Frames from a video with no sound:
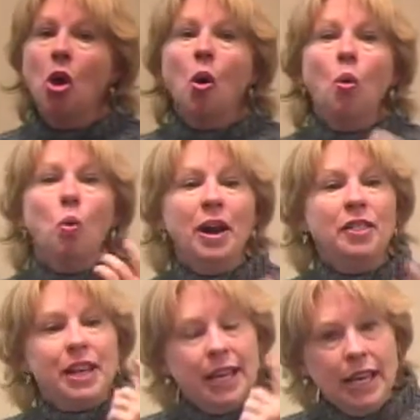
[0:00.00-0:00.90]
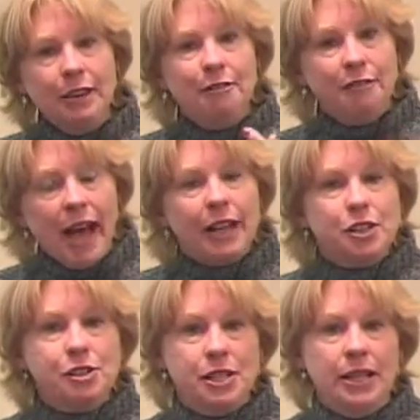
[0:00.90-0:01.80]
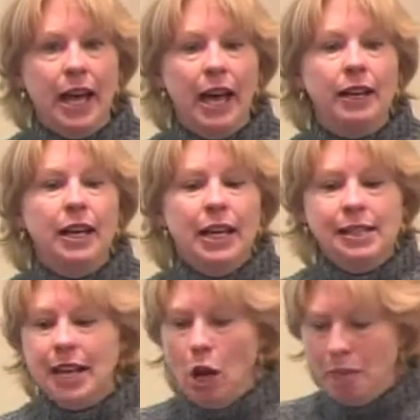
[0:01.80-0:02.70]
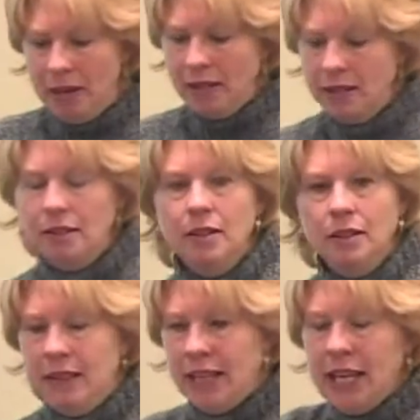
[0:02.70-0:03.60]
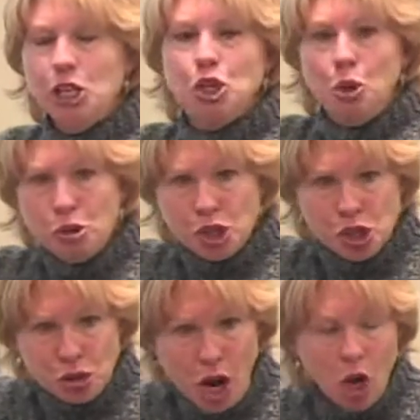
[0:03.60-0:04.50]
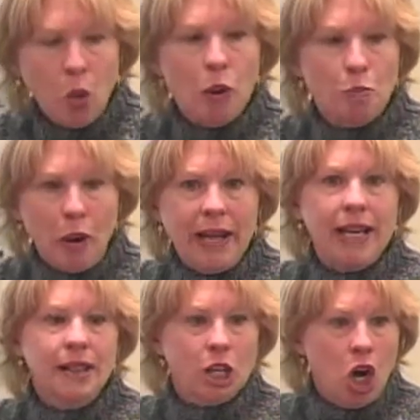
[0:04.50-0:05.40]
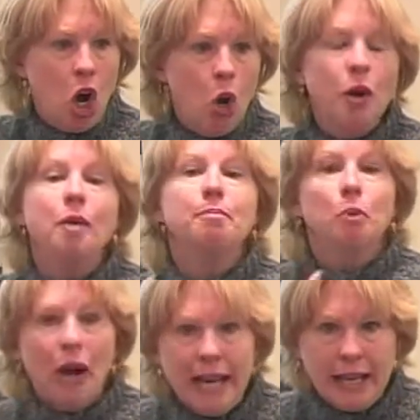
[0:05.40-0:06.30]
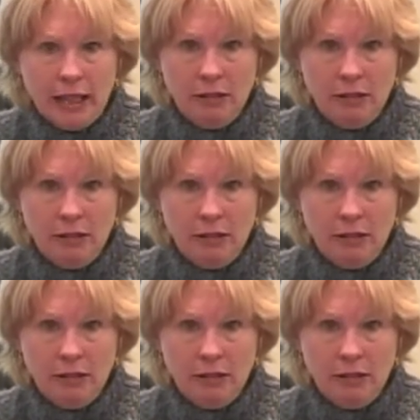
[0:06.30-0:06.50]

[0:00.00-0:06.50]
One of the key factors in that is helping the kids who struggle with breaking the code break it,